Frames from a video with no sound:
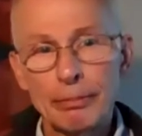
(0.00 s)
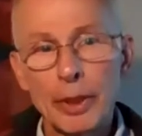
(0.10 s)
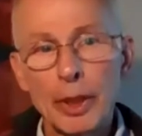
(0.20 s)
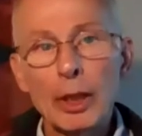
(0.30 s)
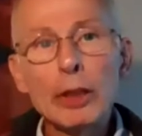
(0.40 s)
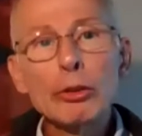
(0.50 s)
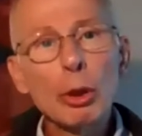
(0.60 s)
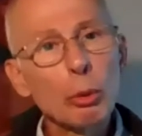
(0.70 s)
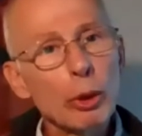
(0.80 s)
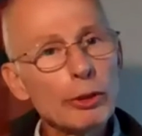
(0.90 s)
These are the
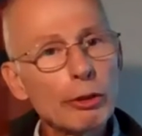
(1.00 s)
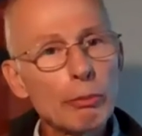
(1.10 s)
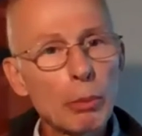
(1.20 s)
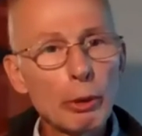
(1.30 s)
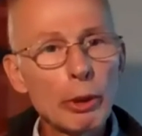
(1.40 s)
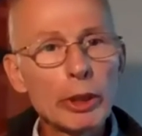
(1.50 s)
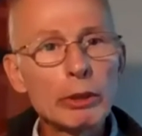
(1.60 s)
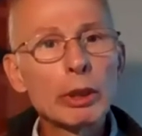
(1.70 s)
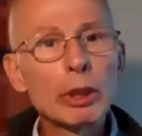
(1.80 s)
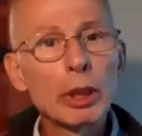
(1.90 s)
words of
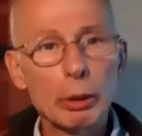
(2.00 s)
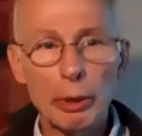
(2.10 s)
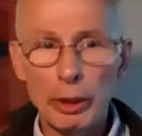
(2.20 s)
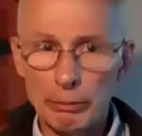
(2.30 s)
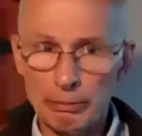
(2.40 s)
Maureen Killoran.